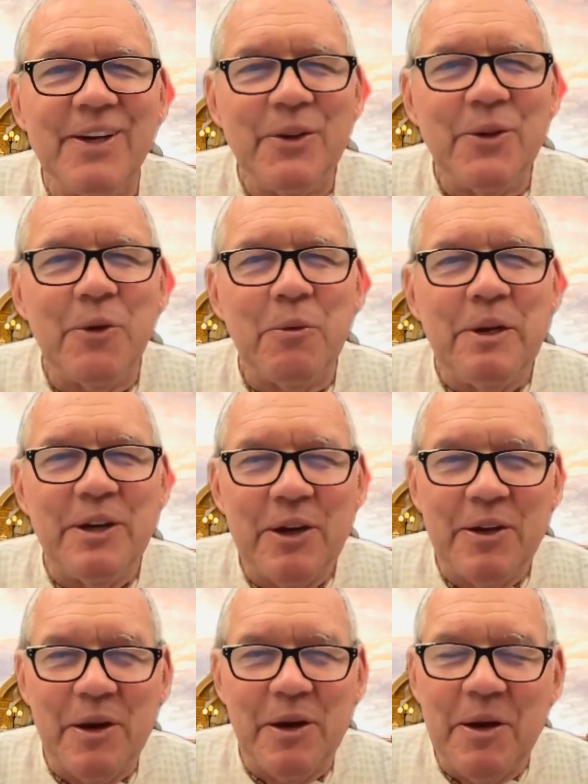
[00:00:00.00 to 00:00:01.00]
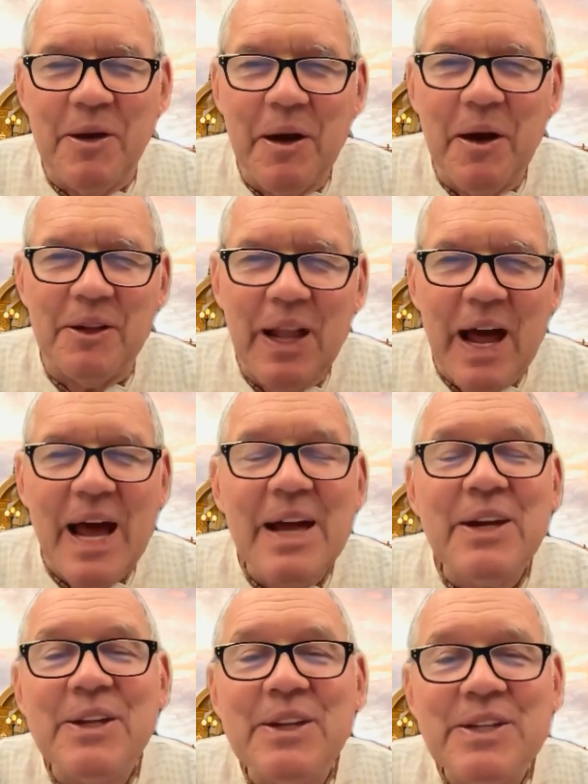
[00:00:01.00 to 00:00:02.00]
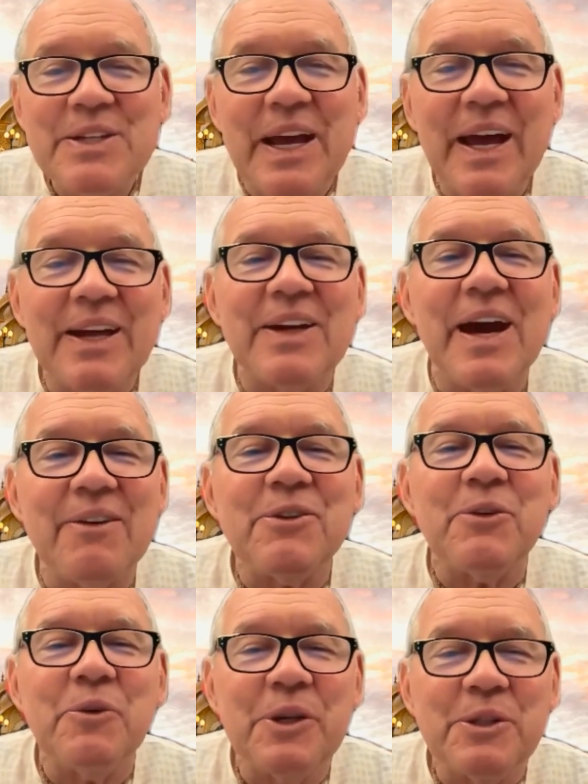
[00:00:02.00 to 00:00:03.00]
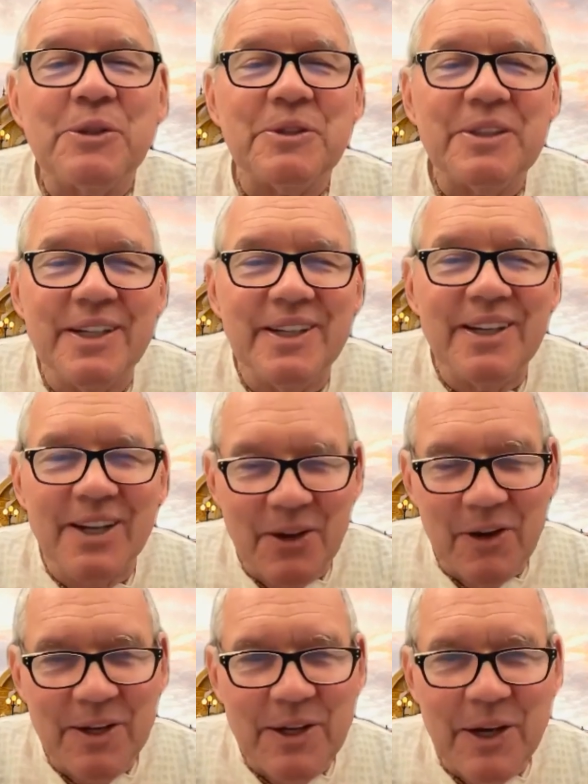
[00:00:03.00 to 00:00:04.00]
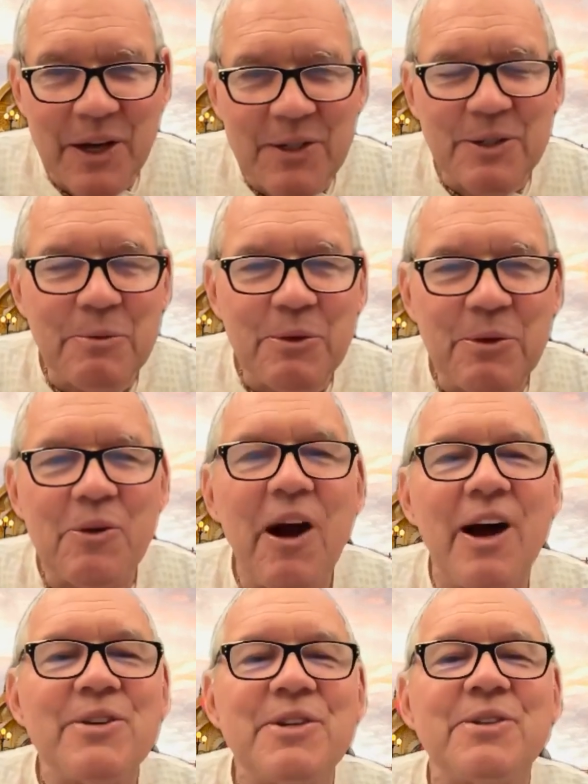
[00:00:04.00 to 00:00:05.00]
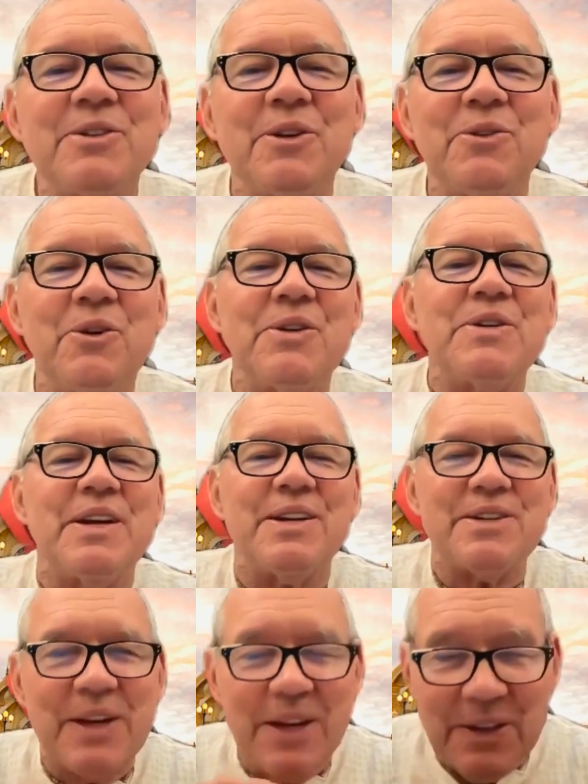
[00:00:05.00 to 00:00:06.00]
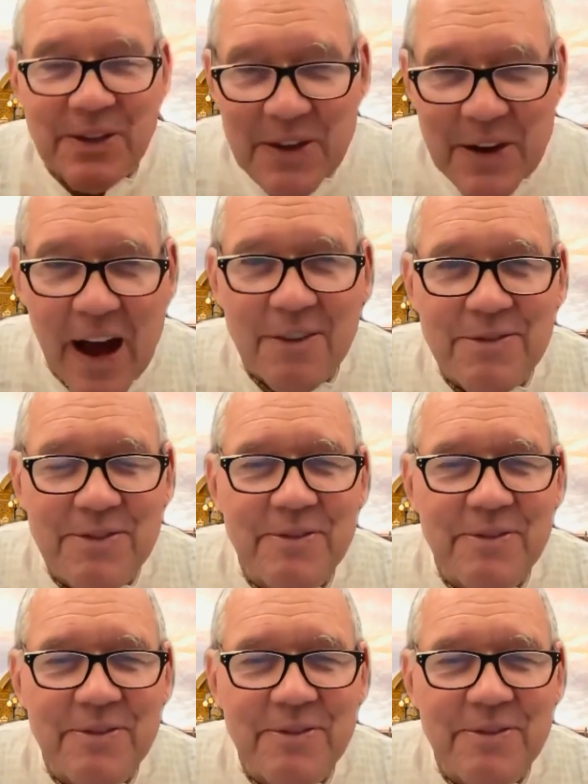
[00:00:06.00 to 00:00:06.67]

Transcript: there'll be a line in the sand after which Hiranyakashipu crosses, the Lord says, enough.